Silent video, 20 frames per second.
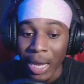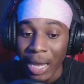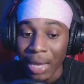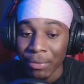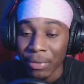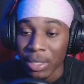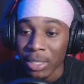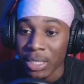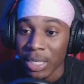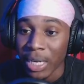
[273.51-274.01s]
I
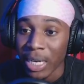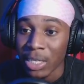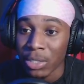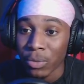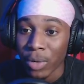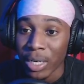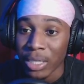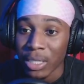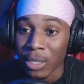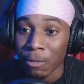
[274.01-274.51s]
have the Jay's
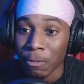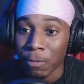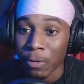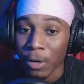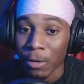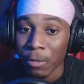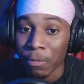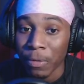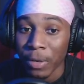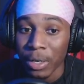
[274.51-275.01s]
Racing
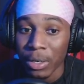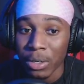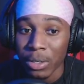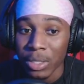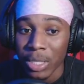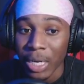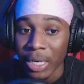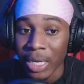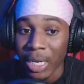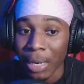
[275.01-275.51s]
front
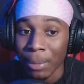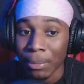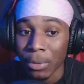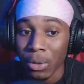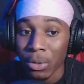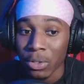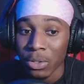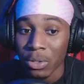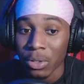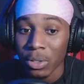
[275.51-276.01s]
fenders, I kept
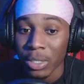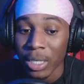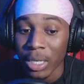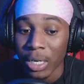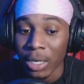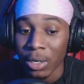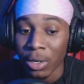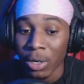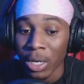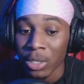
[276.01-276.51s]
those on
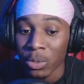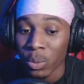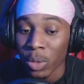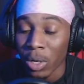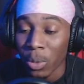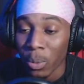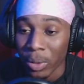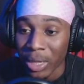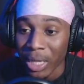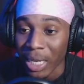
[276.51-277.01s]
there as
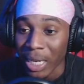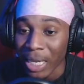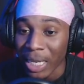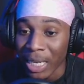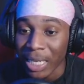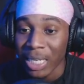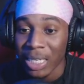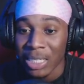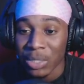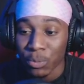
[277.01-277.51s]
well with the
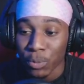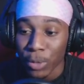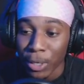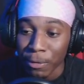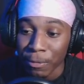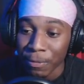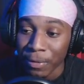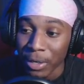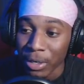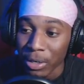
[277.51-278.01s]
Ings
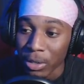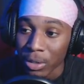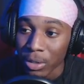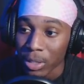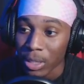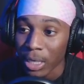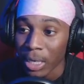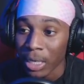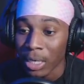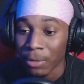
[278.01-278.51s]
rear
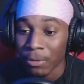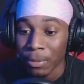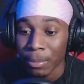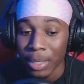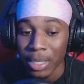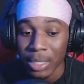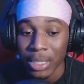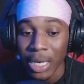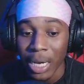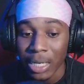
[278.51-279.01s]
fenders. And then for
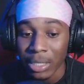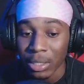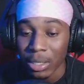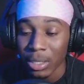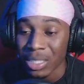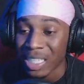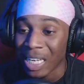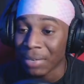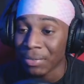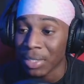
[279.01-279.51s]
my side
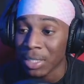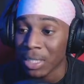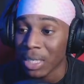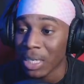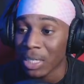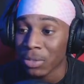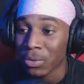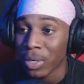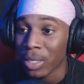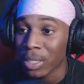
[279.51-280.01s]
skirts, I have the
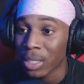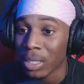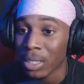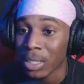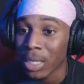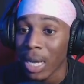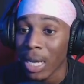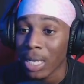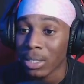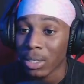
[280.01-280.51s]
Jay's Racing
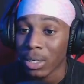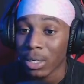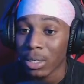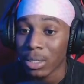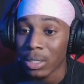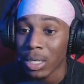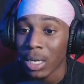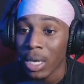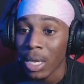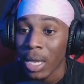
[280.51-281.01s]
side
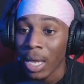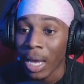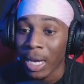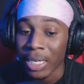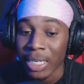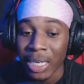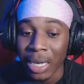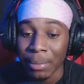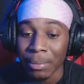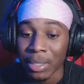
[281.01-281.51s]
skirts.
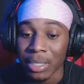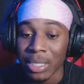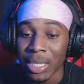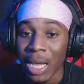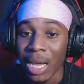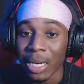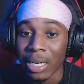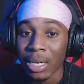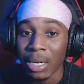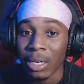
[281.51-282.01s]
I kept the
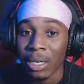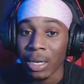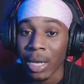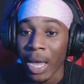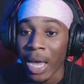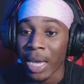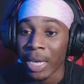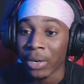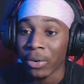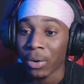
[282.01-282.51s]
stock
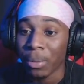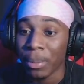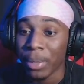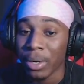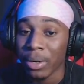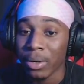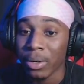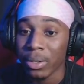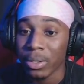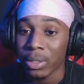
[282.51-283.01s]
Acura
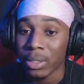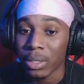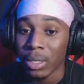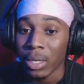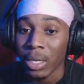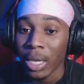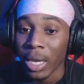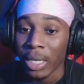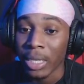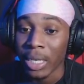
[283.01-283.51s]
mirrors,
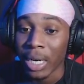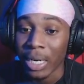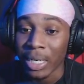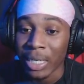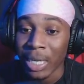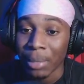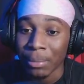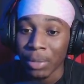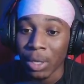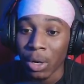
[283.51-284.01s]
and then I
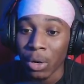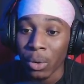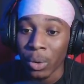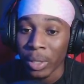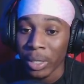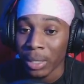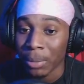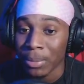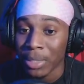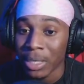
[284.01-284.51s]
kept the
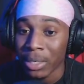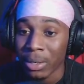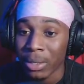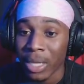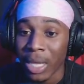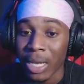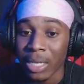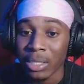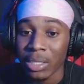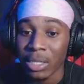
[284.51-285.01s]
OEM tail
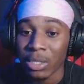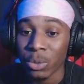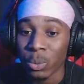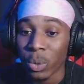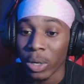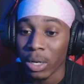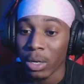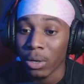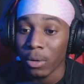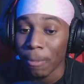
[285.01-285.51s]
lights as
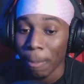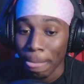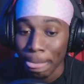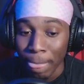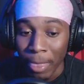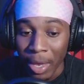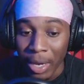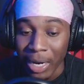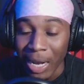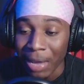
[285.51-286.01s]
well.
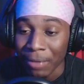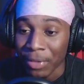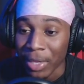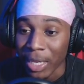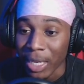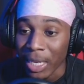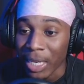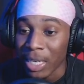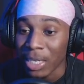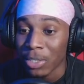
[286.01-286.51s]
and I have
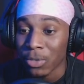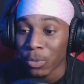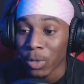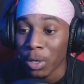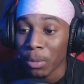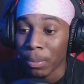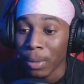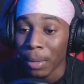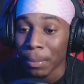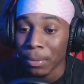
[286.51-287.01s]
the Ings
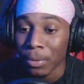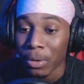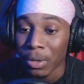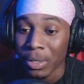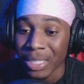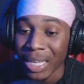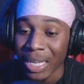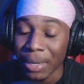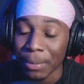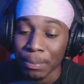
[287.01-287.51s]
rear bumper
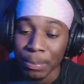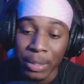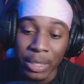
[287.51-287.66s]
on that.